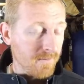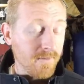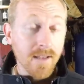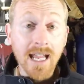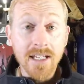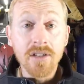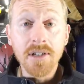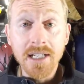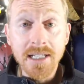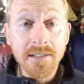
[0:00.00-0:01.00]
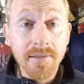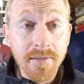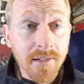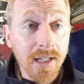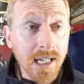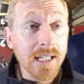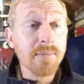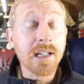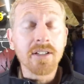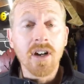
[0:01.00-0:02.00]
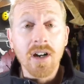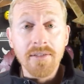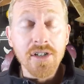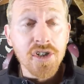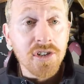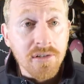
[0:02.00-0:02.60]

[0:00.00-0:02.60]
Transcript: Thank you, Ian McTavish,